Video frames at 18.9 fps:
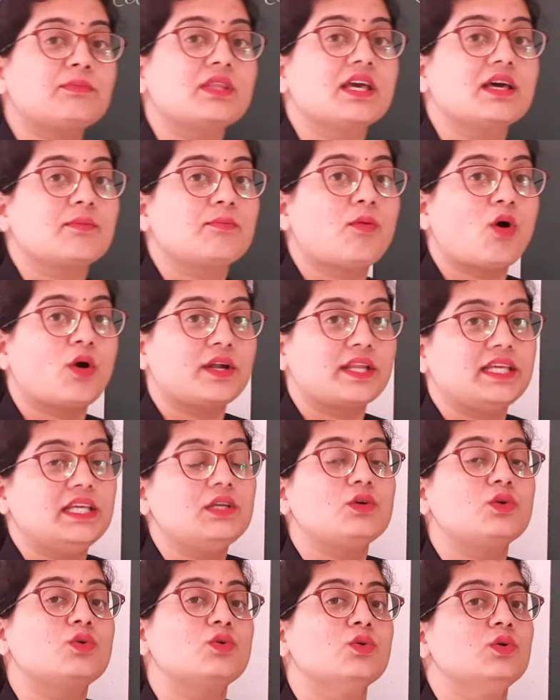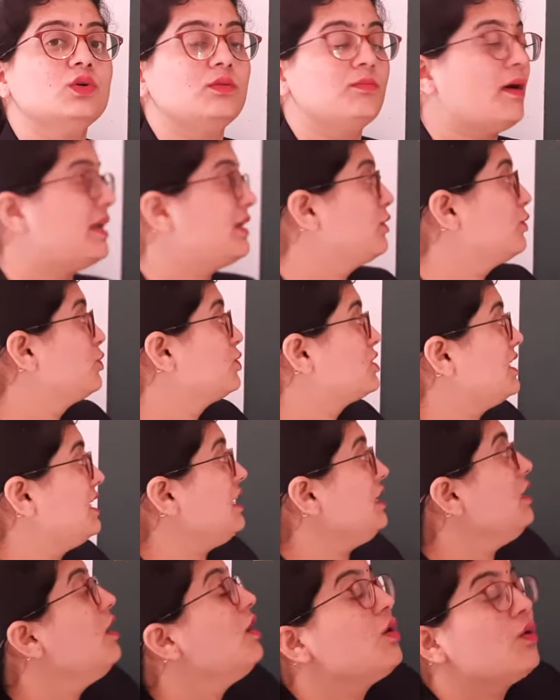their body cool by
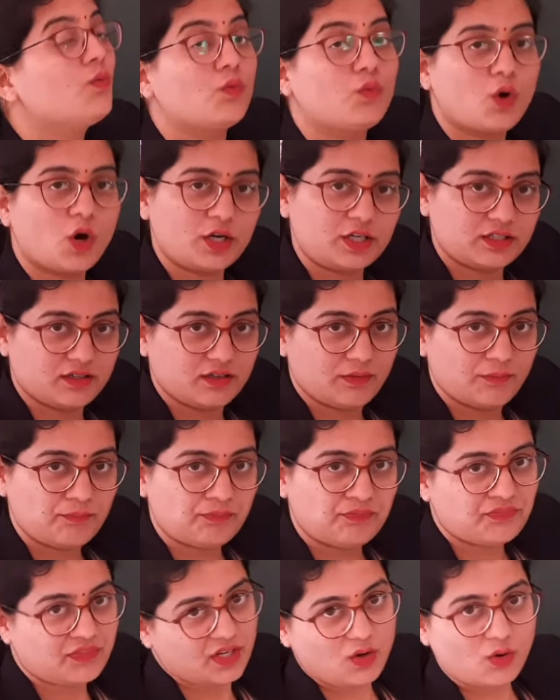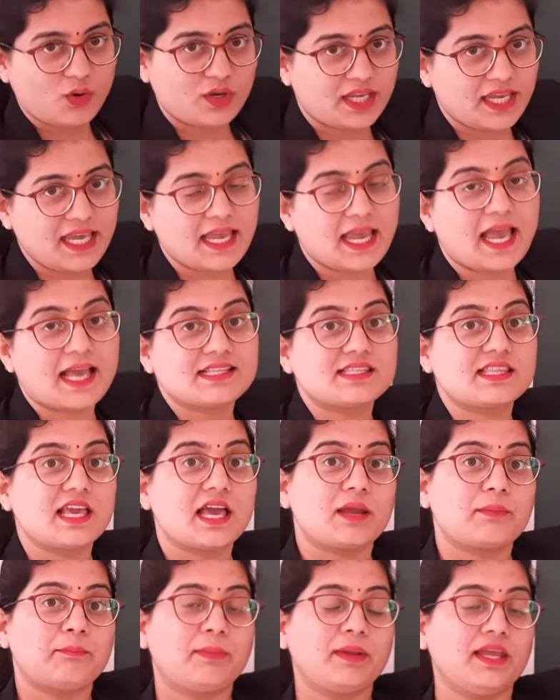using water. Okay, as they
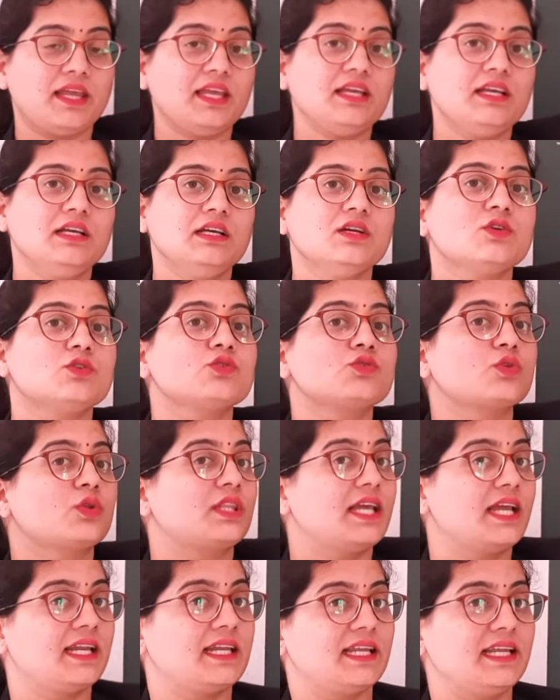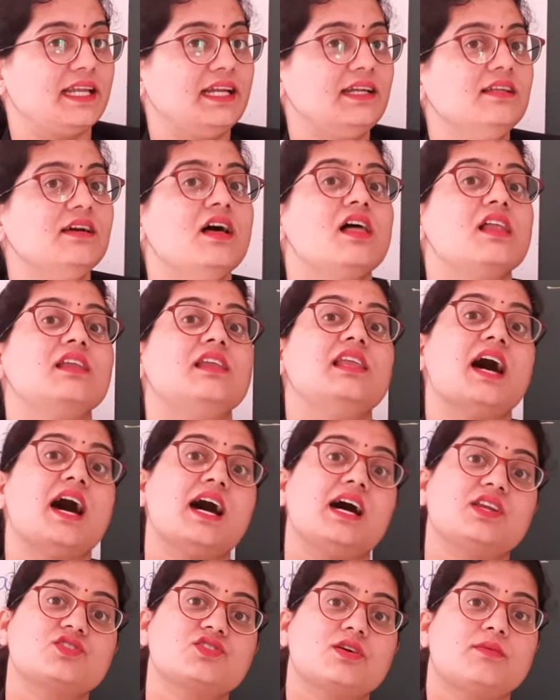are big, so they need
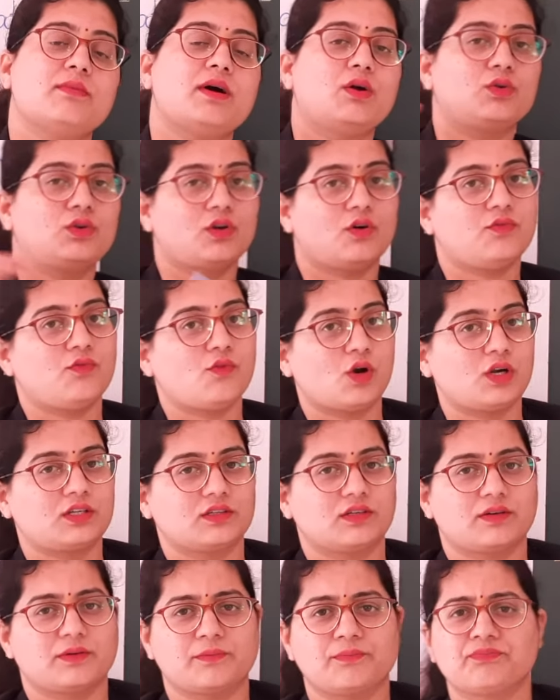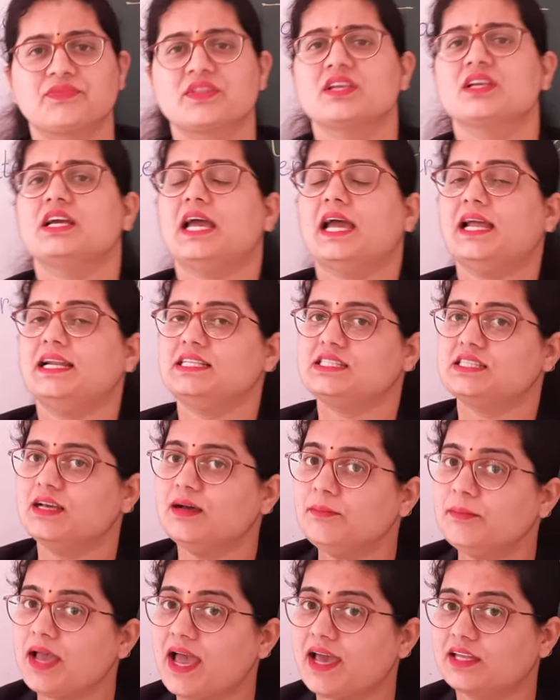large amount of water. And
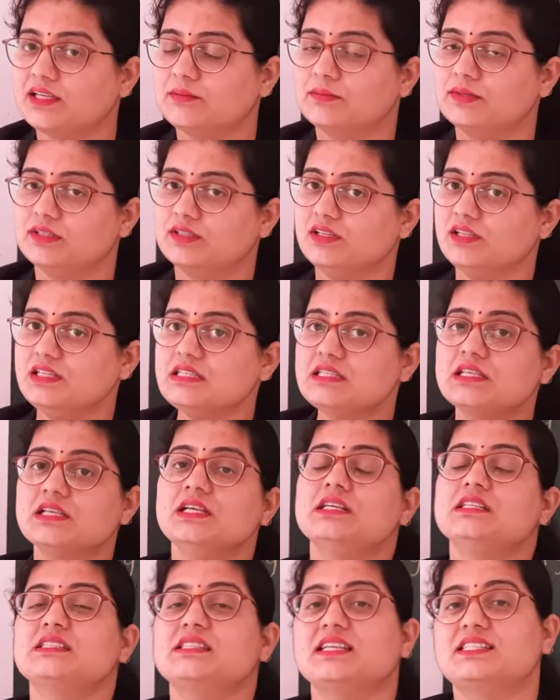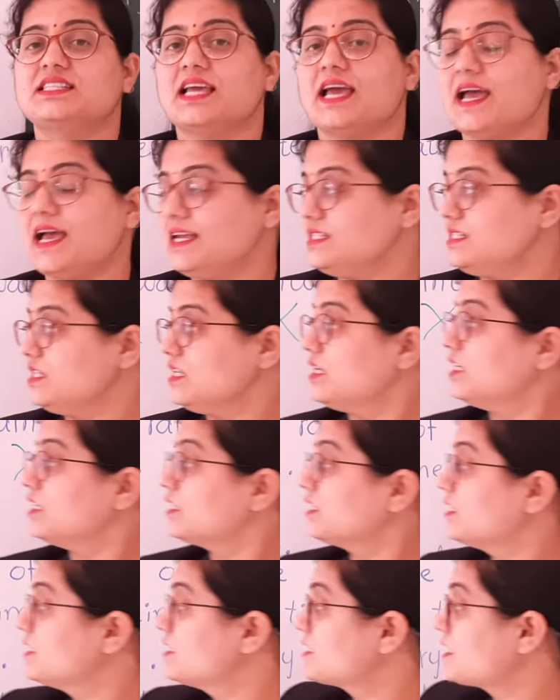some animals such as
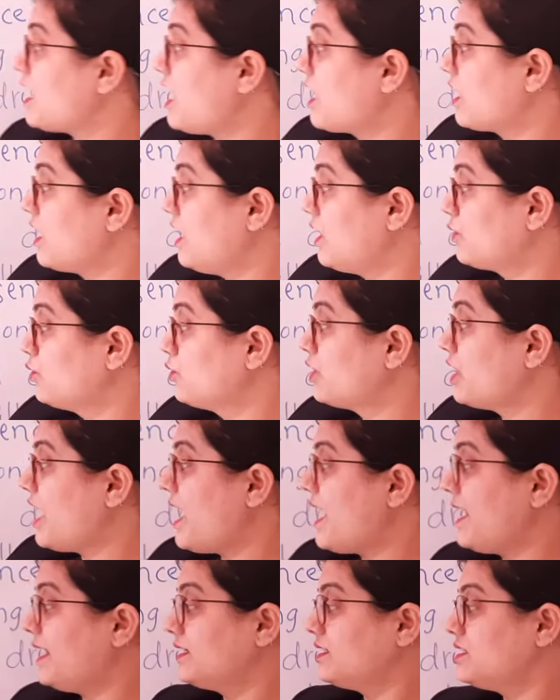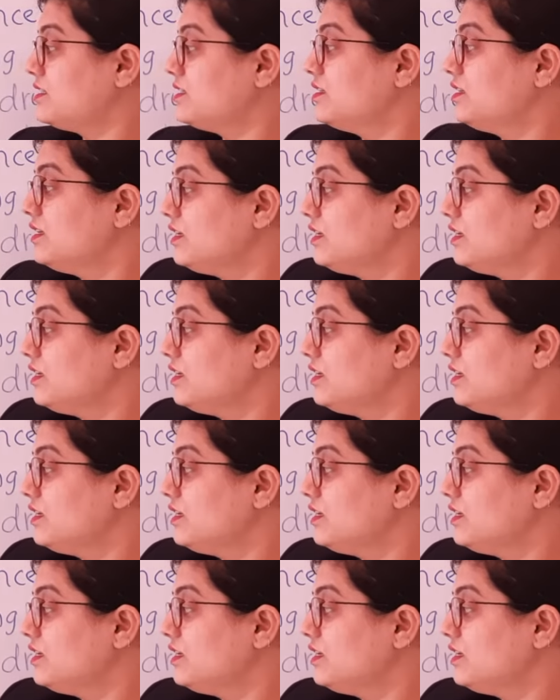this kangaroo rat,